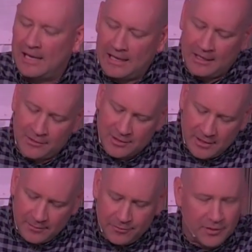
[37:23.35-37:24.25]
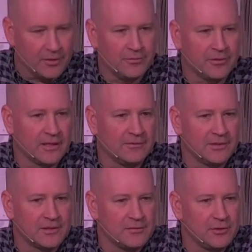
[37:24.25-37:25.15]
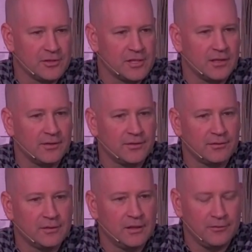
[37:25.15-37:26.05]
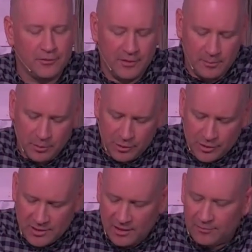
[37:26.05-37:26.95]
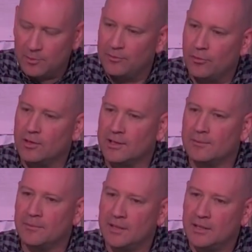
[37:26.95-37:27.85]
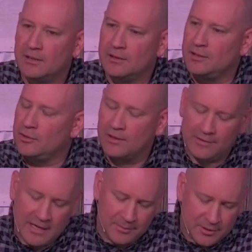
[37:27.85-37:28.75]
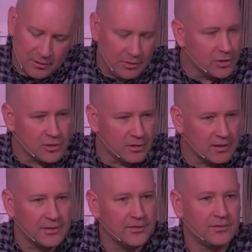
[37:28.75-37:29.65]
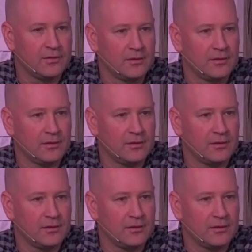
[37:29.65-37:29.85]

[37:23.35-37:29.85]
asked Him for your forgiveness of your sins, if you've humbled yourself before Him, then you have absolute assurance